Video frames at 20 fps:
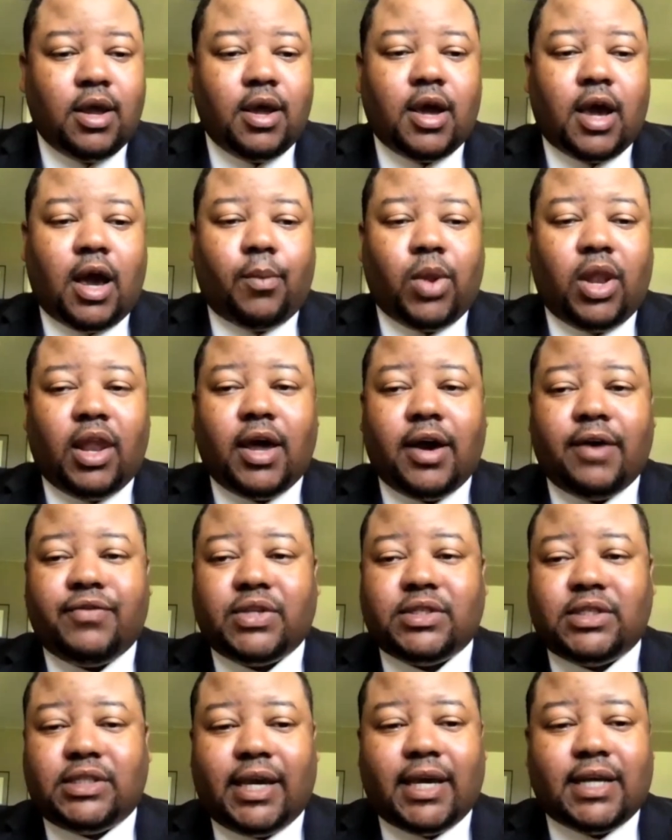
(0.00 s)
I would love to
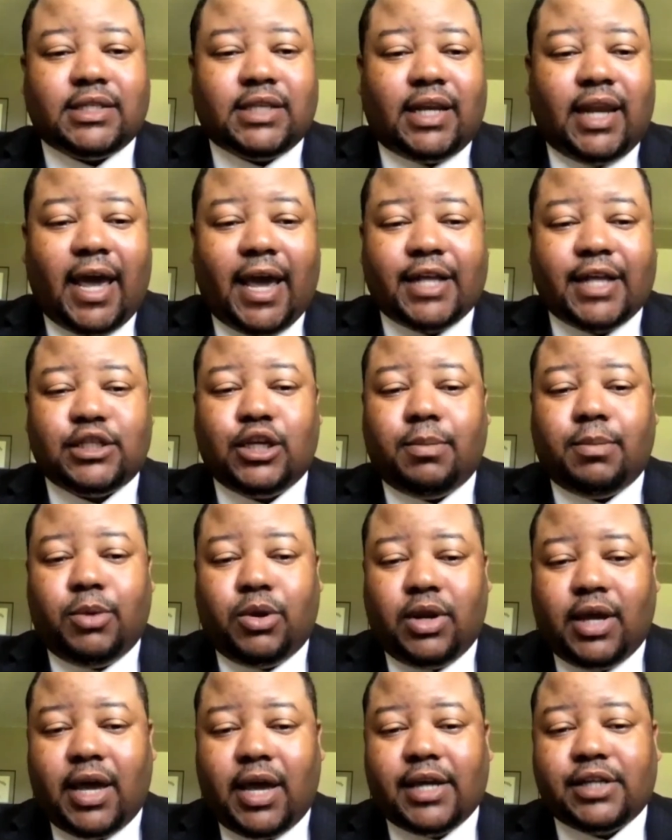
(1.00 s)
see us enhance
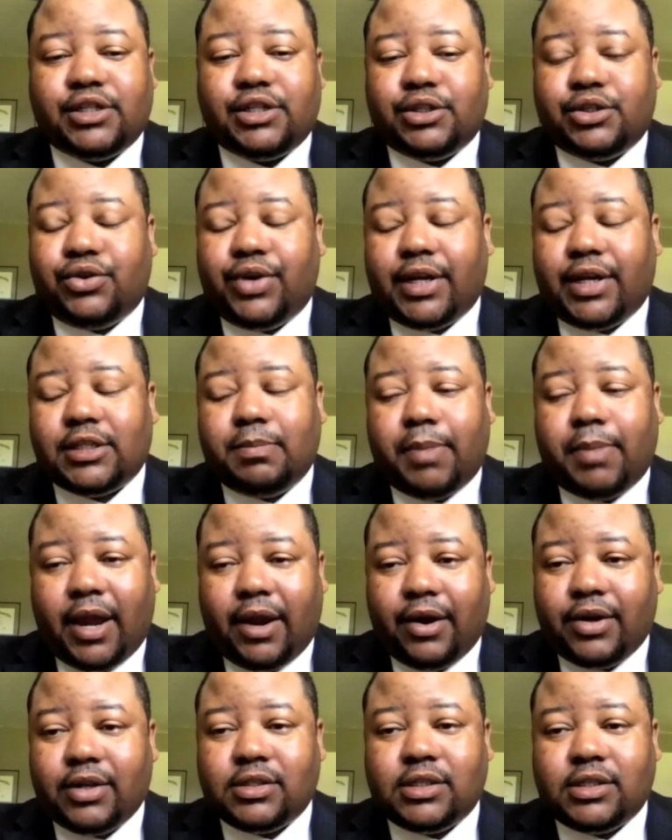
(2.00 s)
communication,
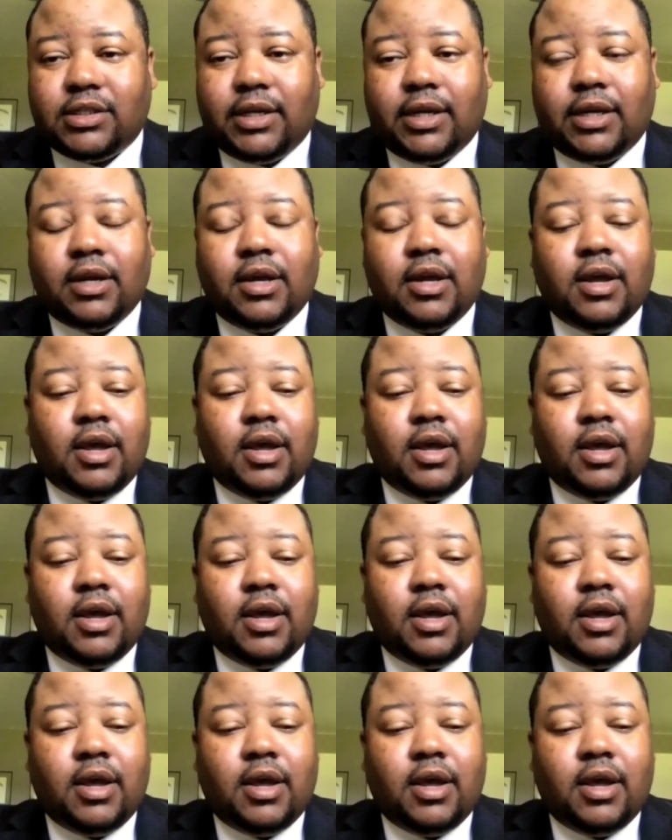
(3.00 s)
transparency,